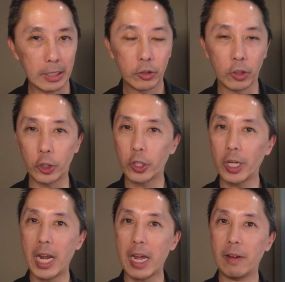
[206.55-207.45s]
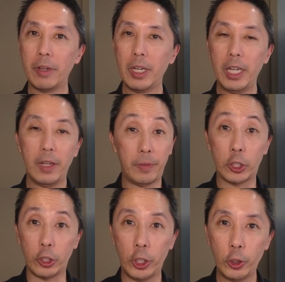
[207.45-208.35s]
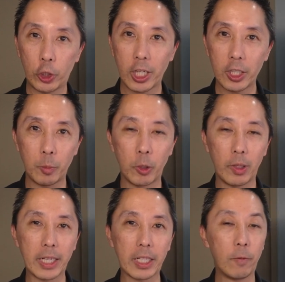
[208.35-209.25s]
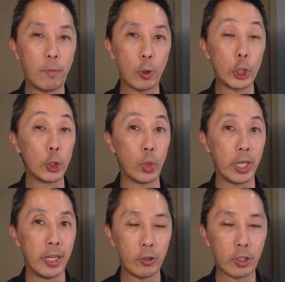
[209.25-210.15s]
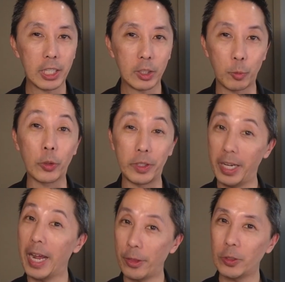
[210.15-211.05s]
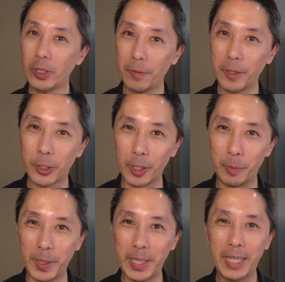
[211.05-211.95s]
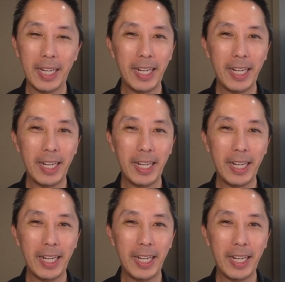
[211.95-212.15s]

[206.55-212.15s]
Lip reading: So you're going to have, if it's a huge customer, like a Fortune 100 customer, yeah, there's definitely going to be